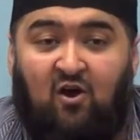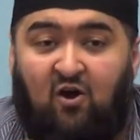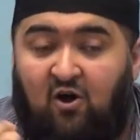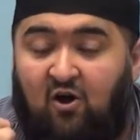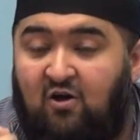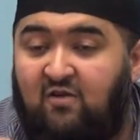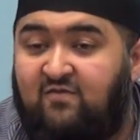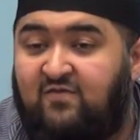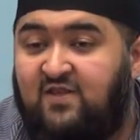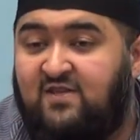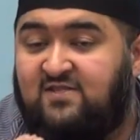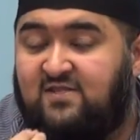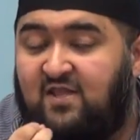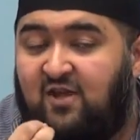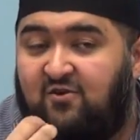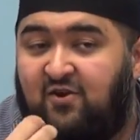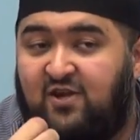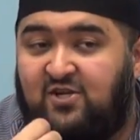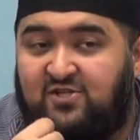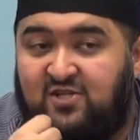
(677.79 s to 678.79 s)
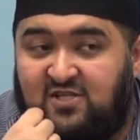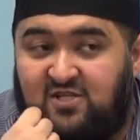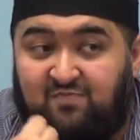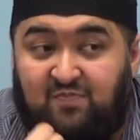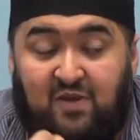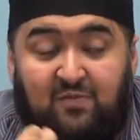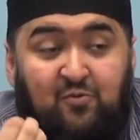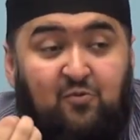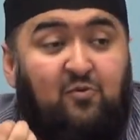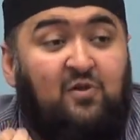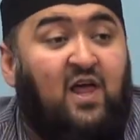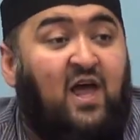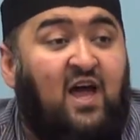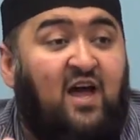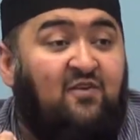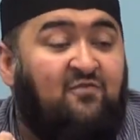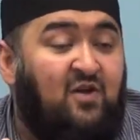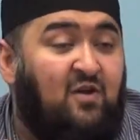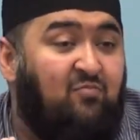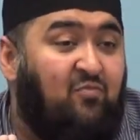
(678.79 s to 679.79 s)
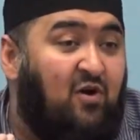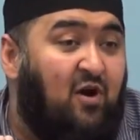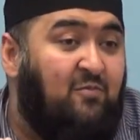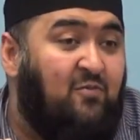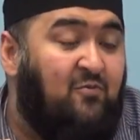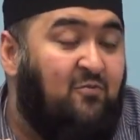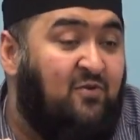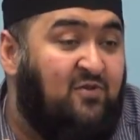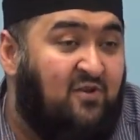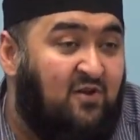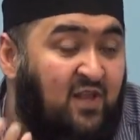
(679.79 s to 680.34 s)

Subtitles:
All of these narrations, people will have a problem with.